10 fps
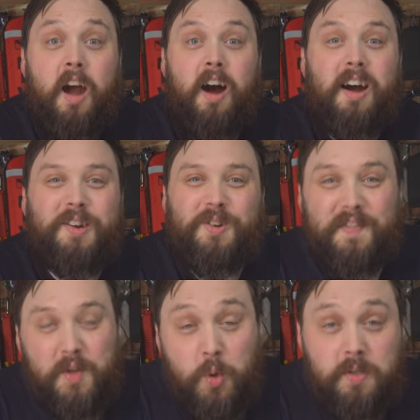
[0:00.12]
Hi, all
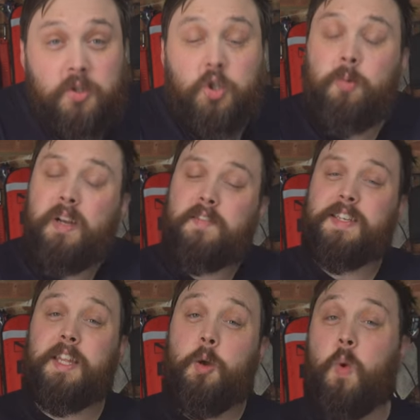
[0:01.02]
of you awesome scuba divers
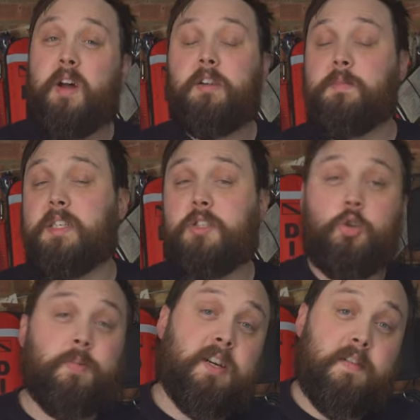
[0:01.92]
out there. Welcome to
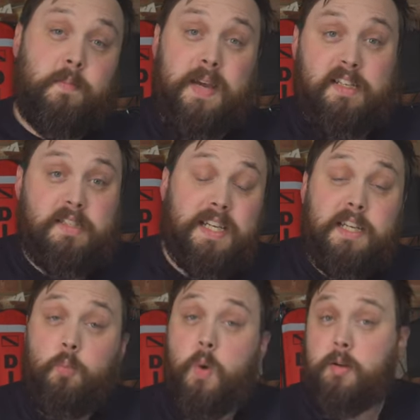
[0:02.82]
Scuba Diver Magazine
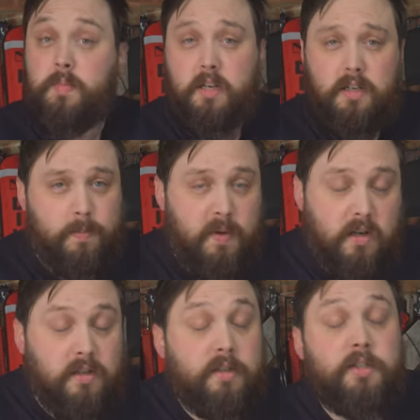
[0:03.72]
and welcome to Ask
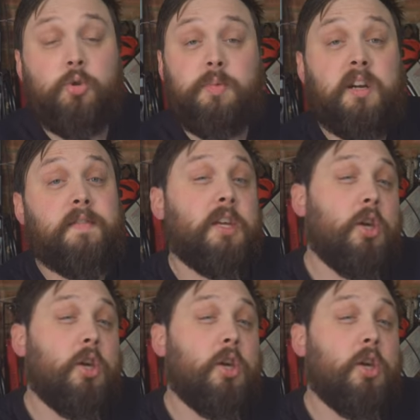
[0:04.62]
Mark, our scuba diving